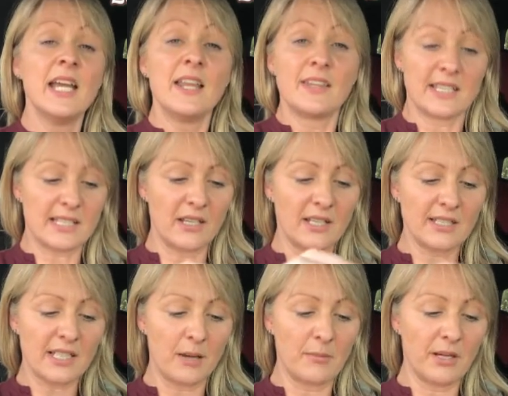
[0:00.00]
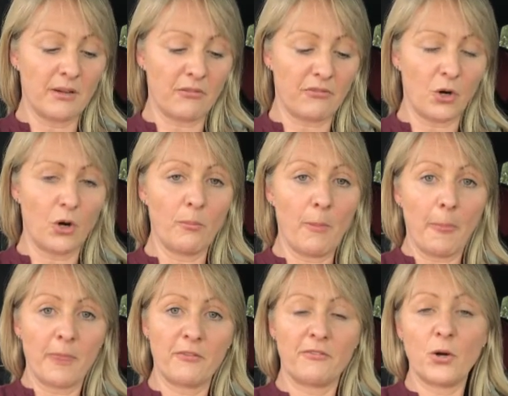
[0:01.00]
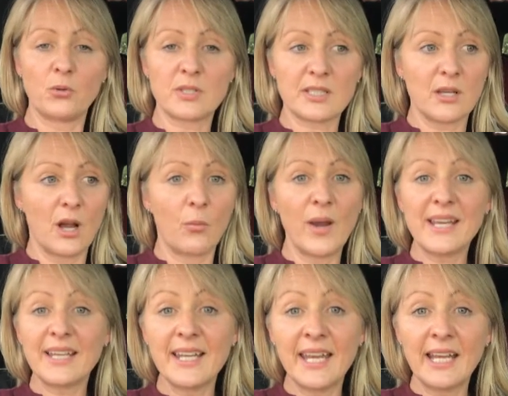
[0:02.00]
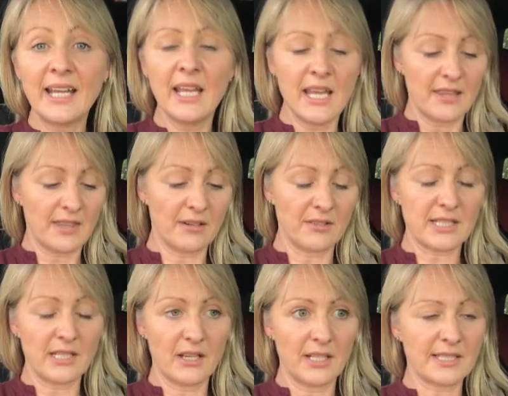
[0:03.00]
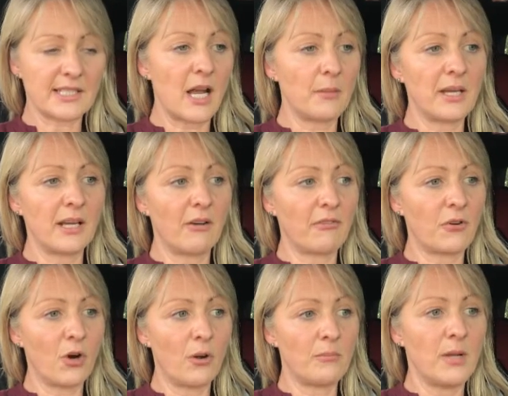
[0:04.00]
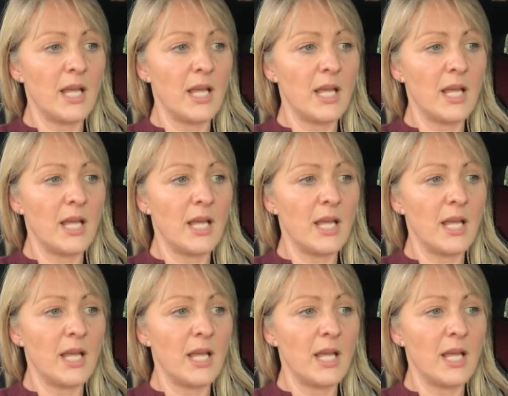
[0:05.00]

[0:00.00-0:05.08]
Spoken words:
There's lies coming from the false awakening. There's lies coming from